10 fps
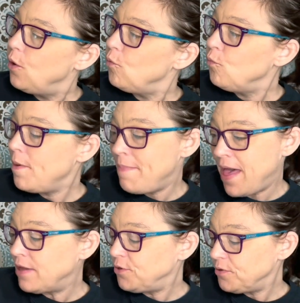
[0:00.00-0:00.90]

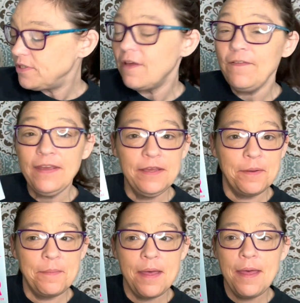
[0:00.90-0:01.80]
Reminders of
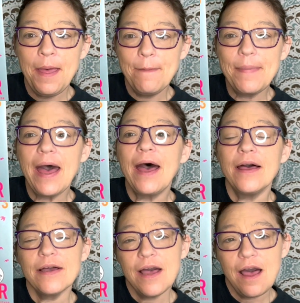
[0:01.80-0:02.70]
Him
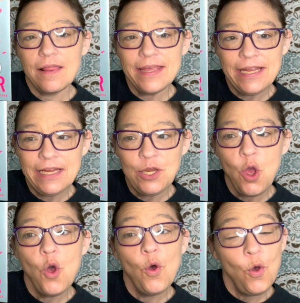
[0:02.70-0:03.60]
by Colleen
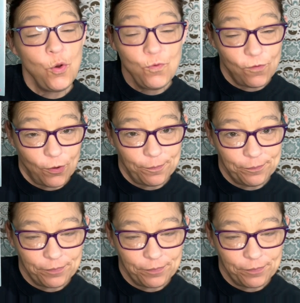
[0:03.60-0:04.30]
Hoover.